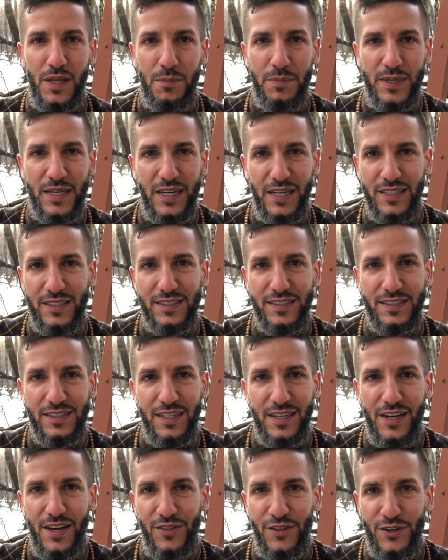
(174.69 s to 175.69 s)
because
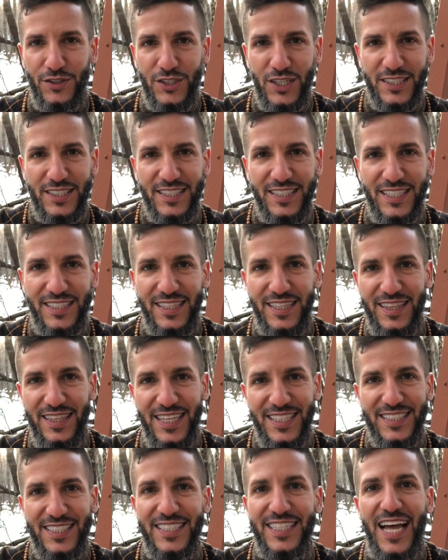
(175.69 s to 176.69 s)
there's just
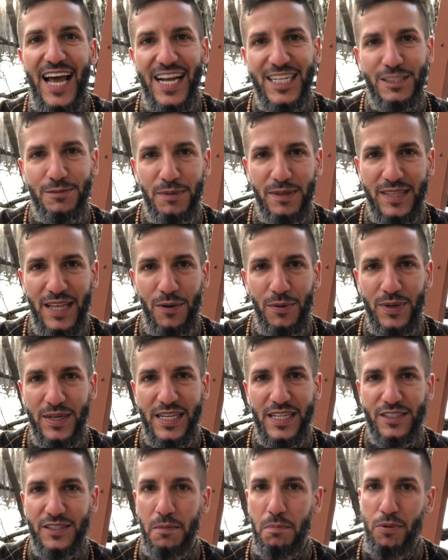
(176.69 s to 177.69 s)
this attachment that we
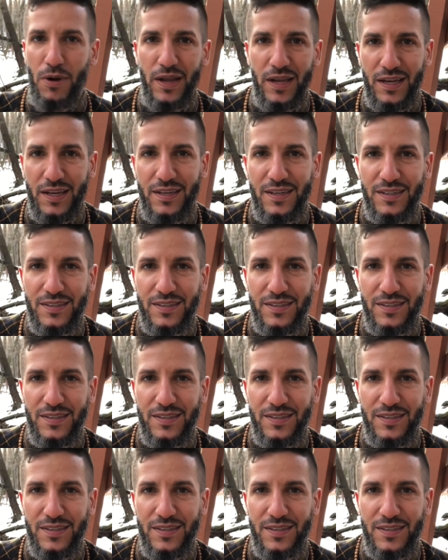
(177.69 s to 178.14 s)
need to break.